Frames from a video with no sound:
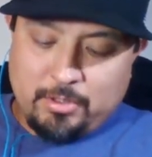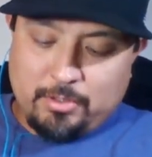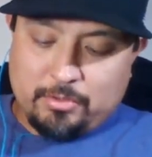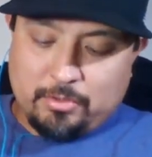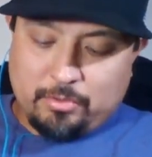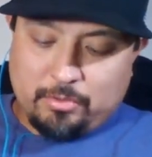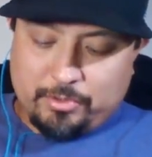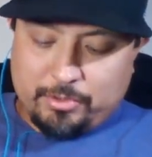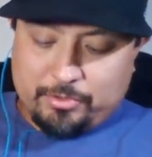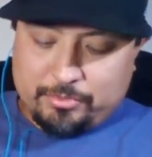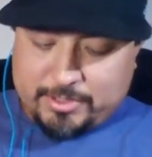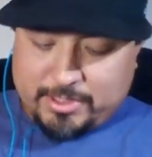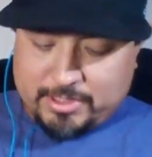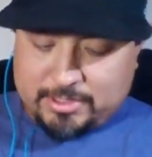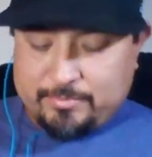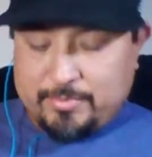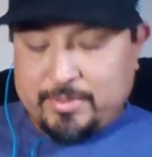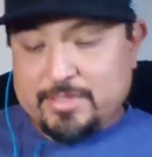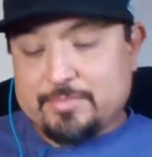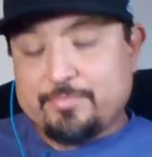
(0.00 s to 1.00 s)
The Old and New
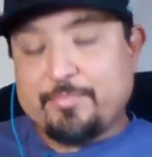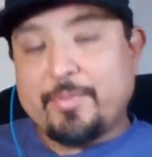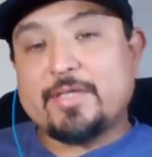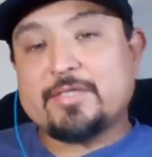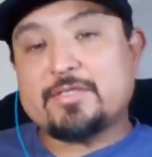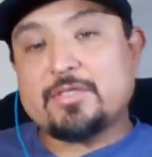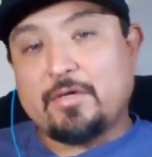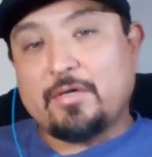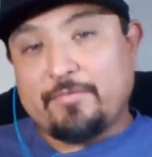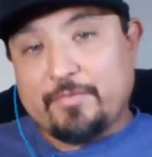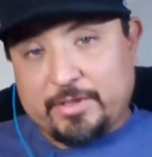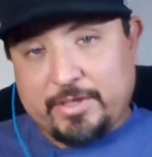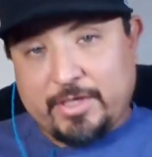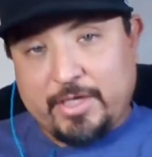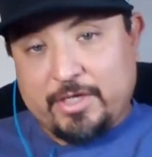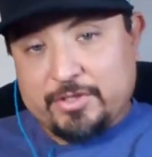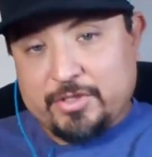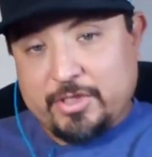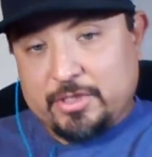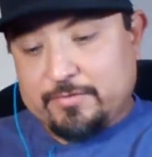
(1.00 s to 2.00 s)
Testament is based off of
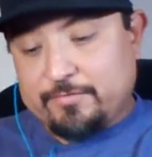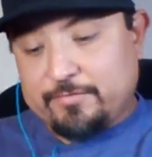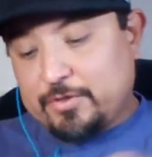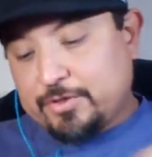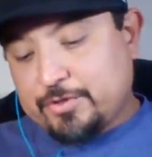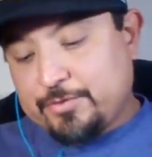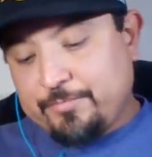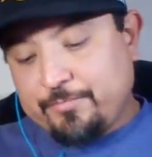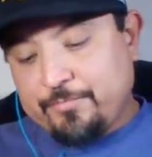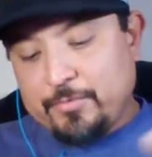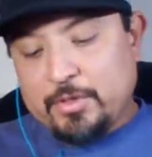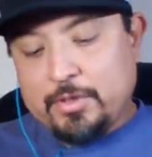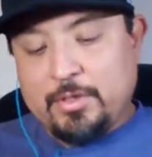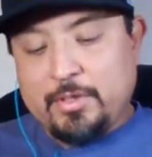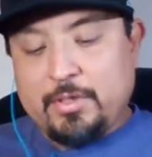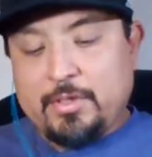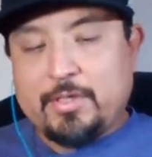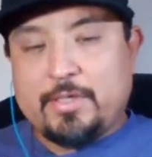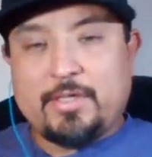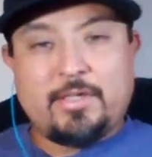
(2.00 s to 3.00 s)
King James Version,
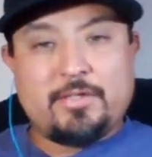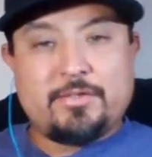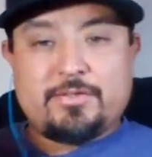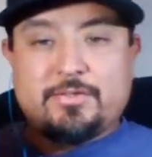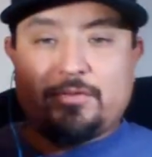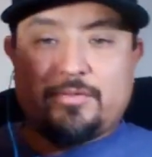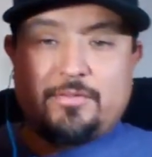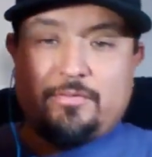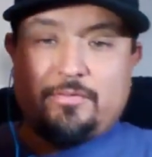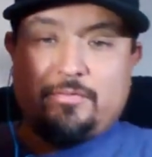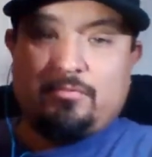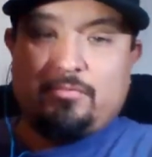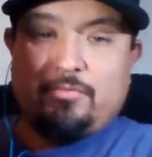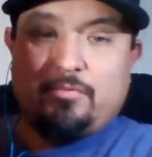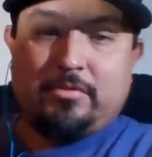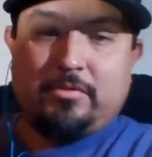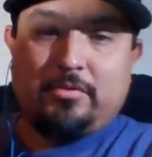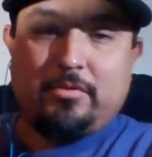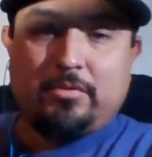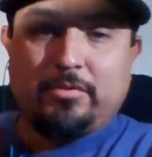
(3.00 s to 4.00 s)
and it
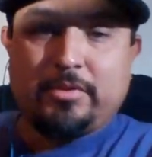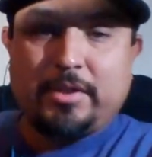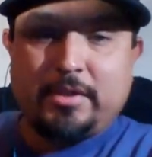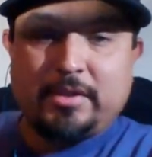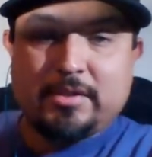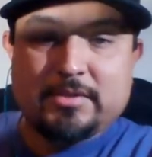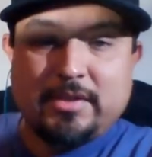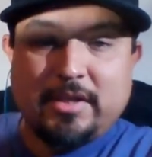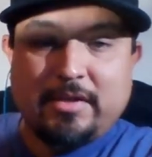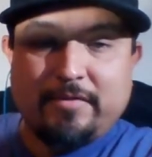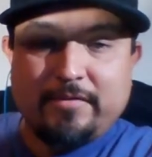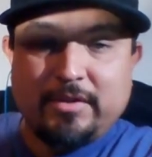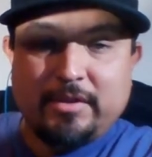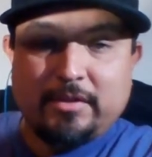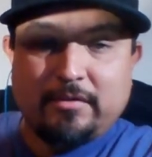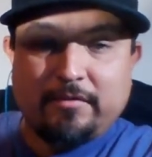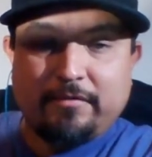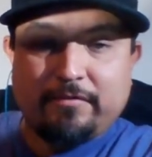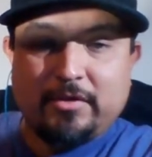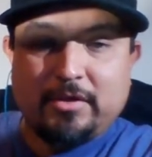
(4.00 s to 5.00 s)
doesn't have anything
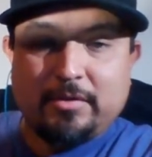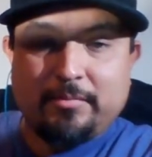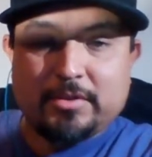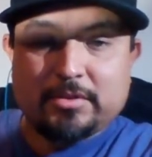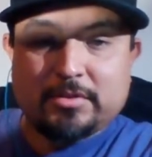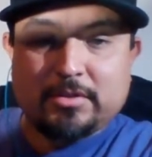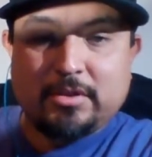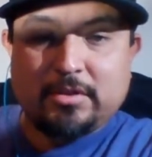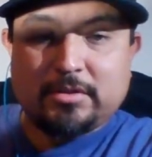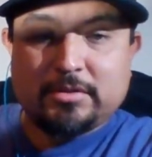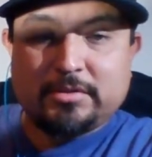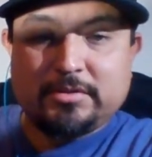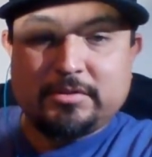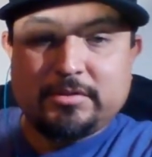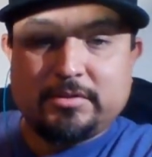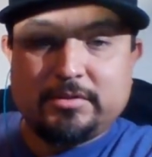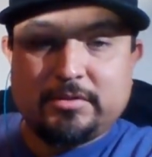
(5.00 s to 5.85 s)
in the front, but it's called